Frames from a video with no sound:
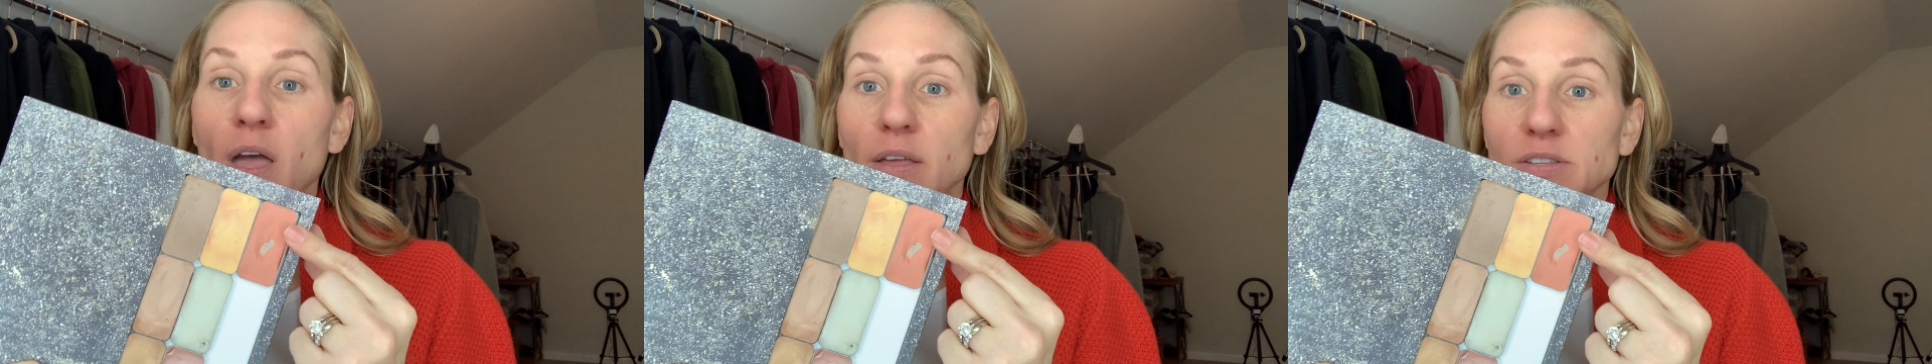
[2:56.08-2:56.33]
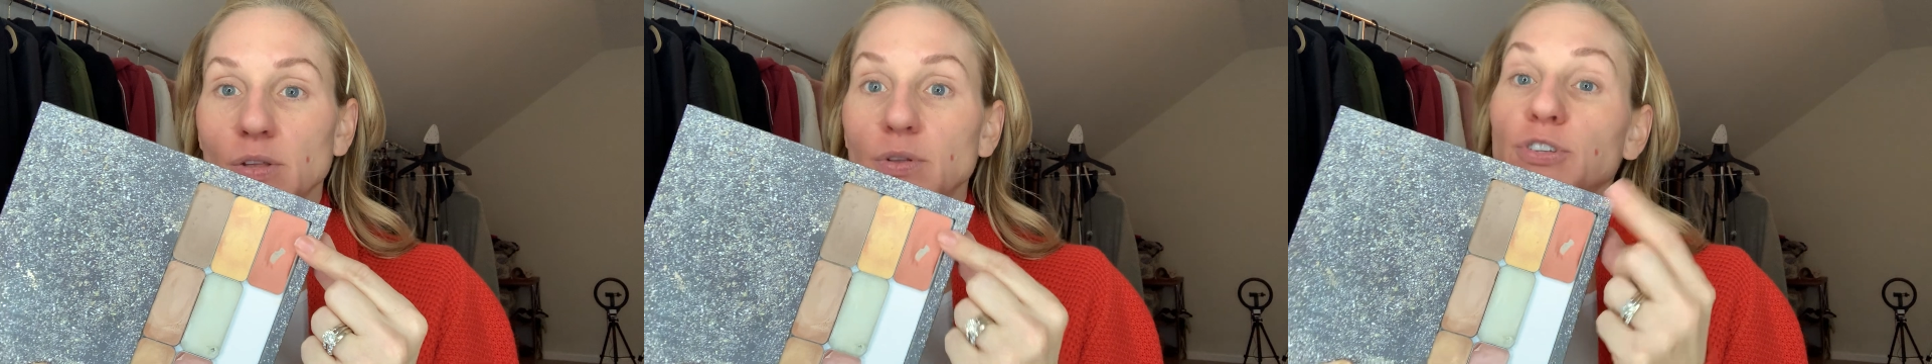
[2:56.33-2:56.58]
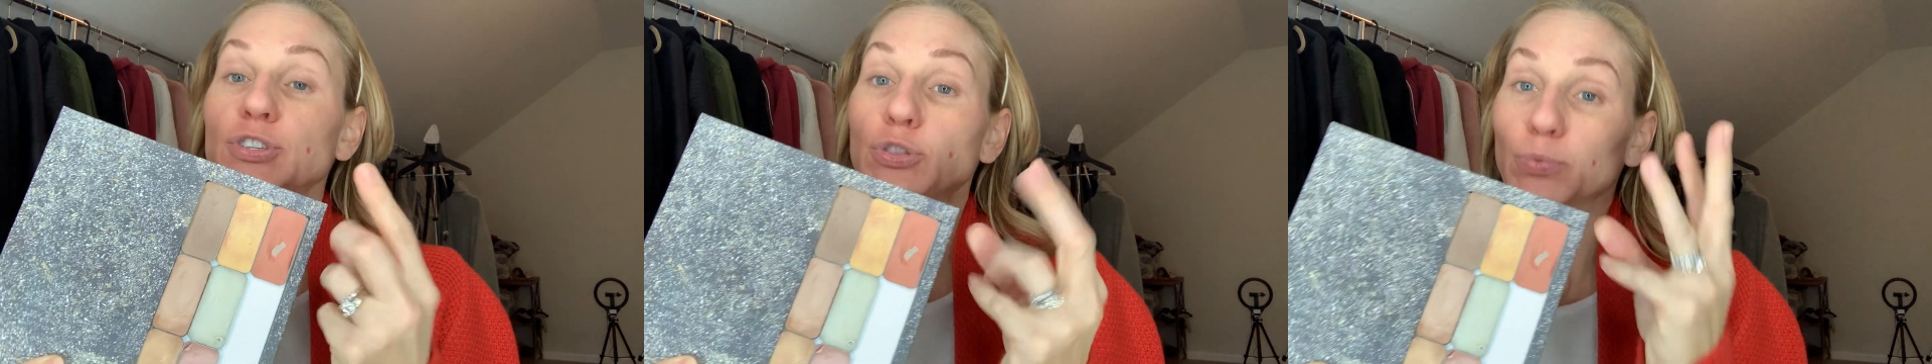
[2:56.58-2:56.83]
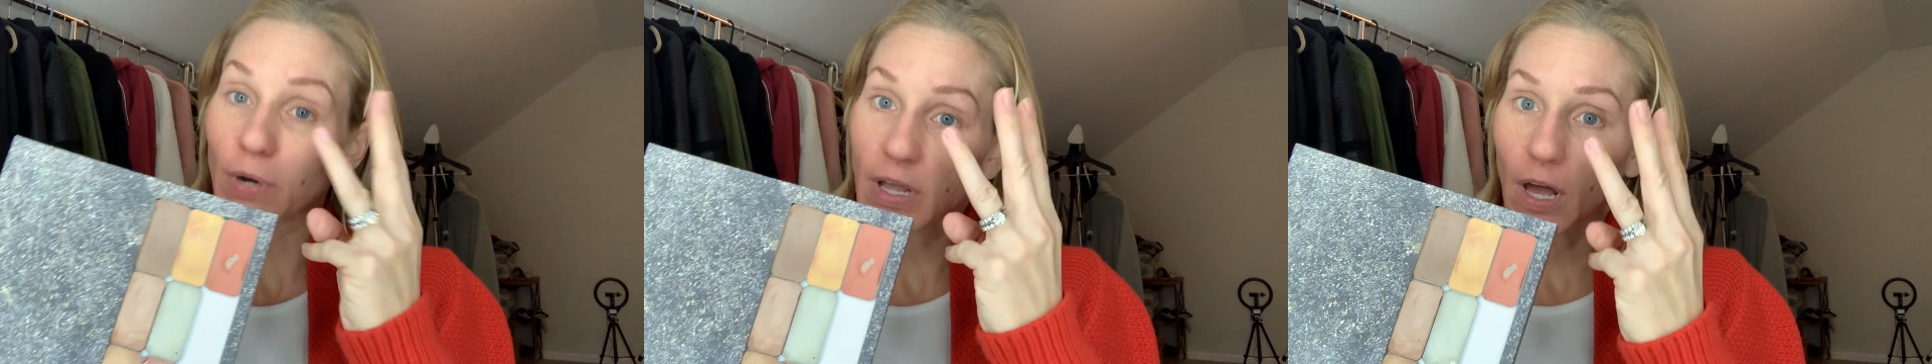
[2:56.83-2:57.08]
there's
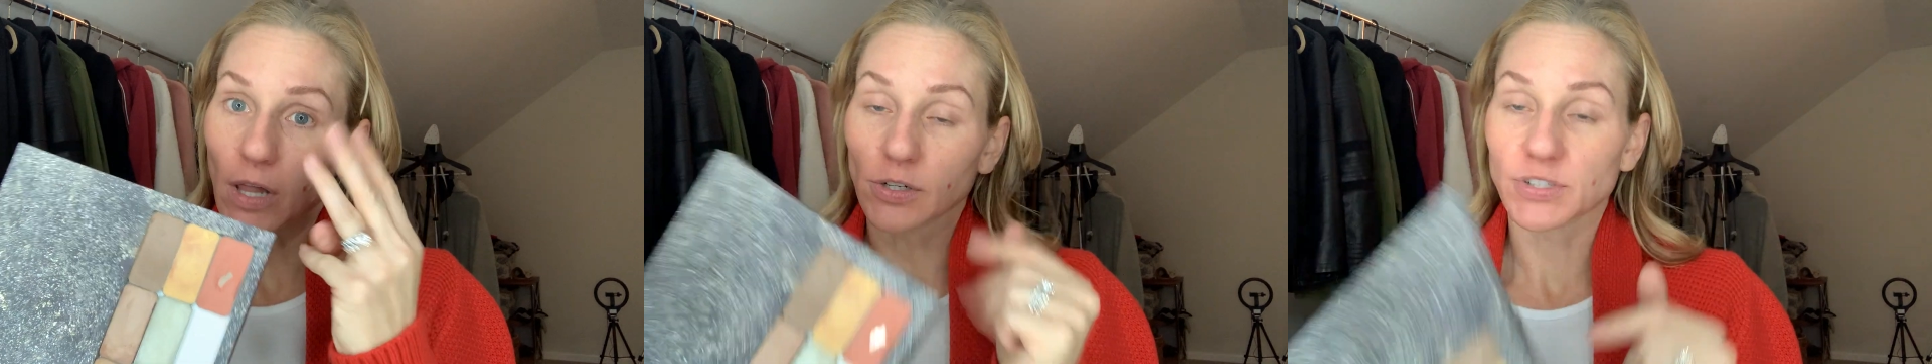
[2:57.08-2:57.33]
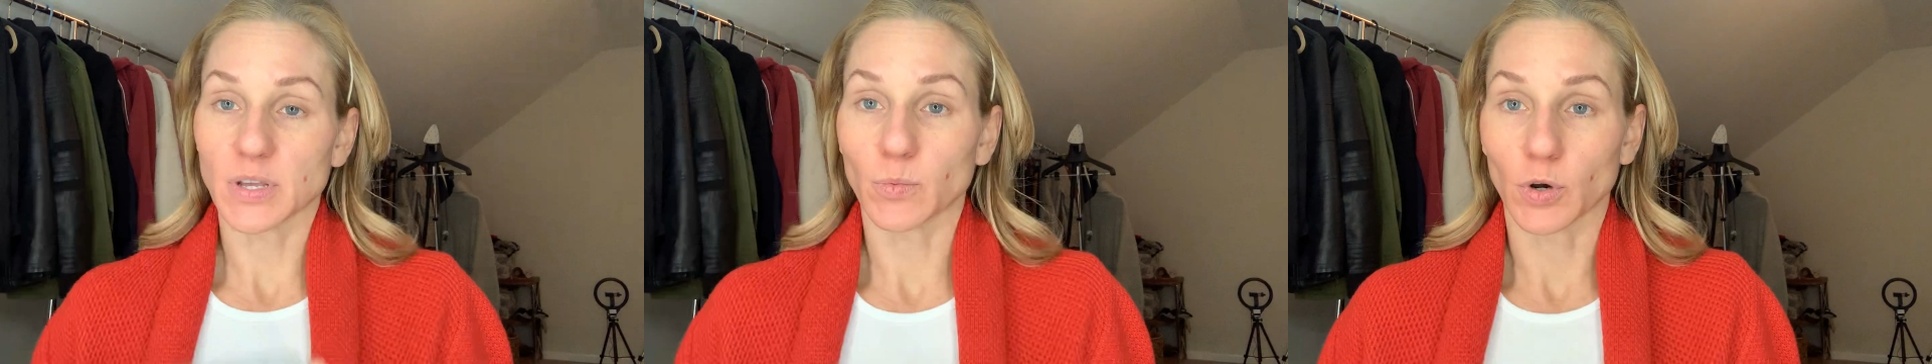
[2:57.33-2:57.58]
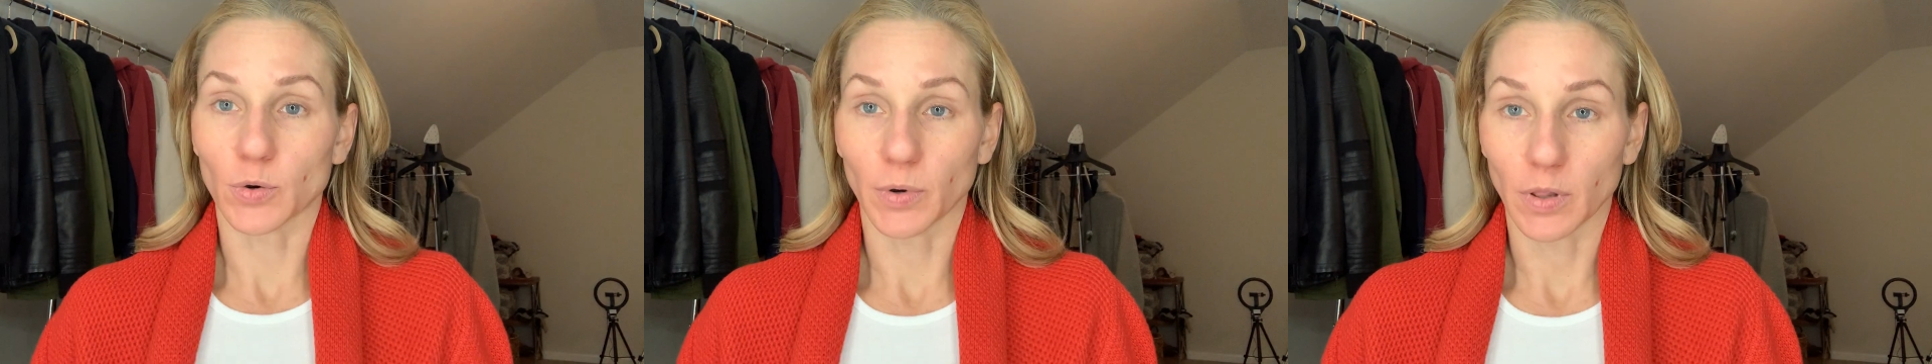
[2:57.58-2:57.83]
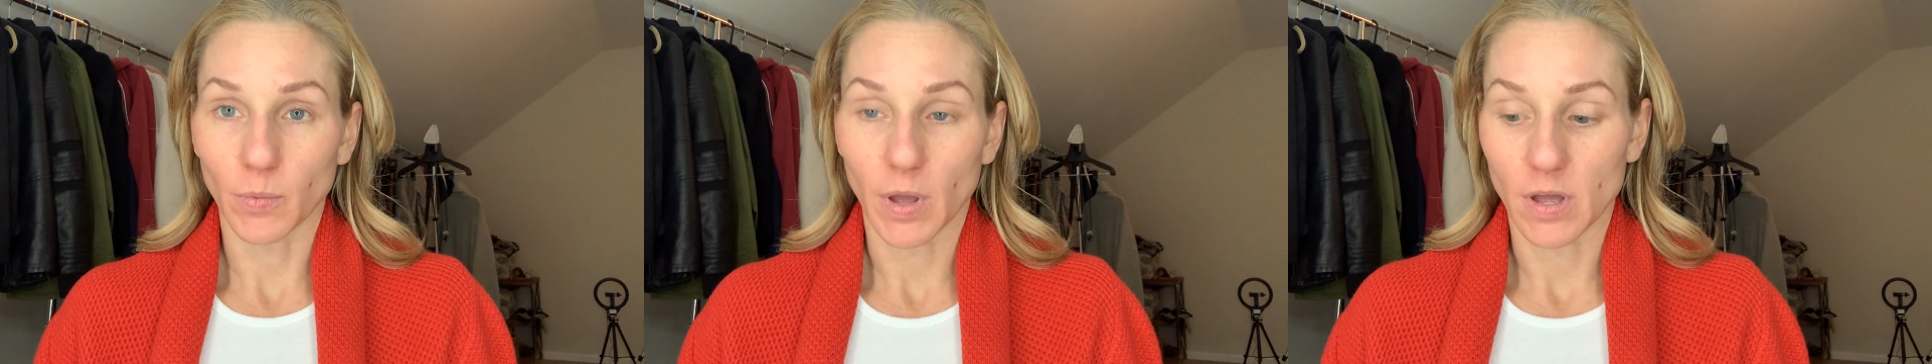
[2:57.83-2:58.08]
3 colors that work
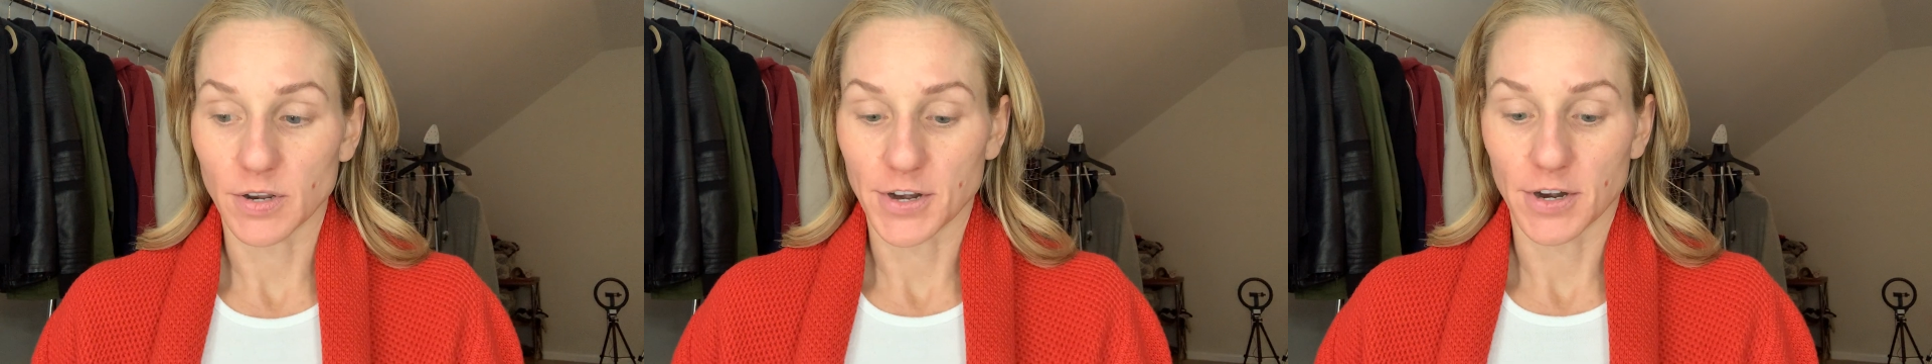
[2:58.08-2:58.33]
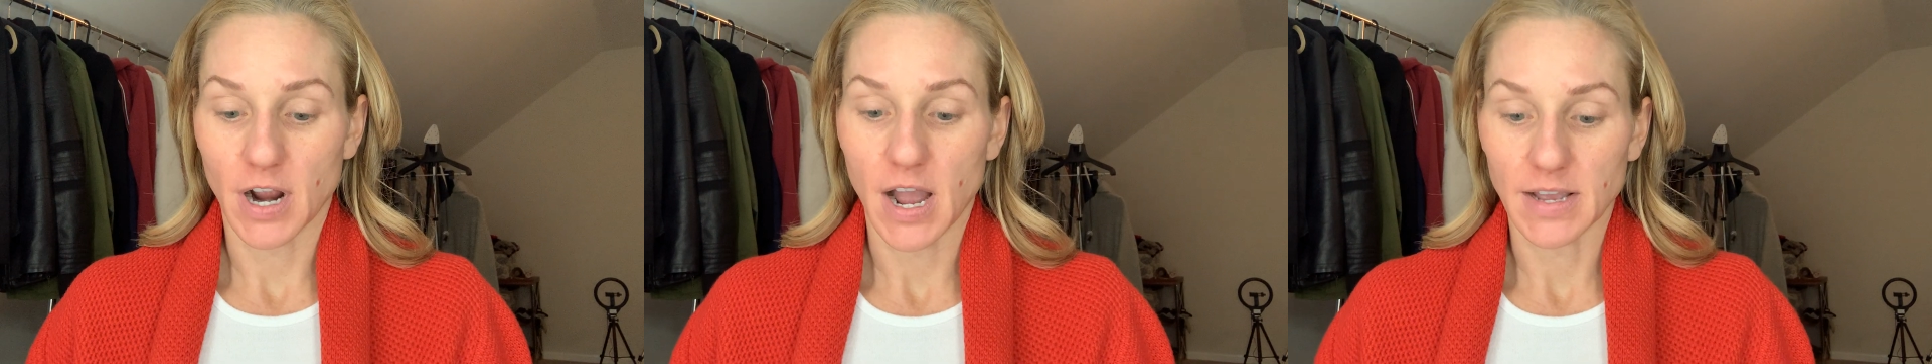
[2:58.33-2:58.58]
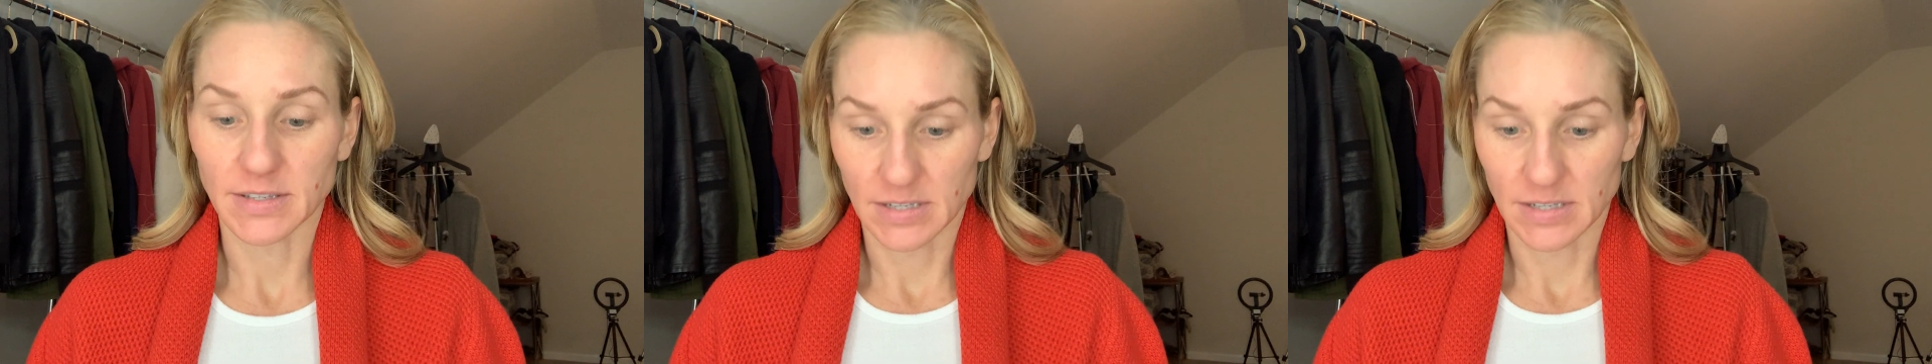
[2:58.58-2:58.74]
really well under your eyes,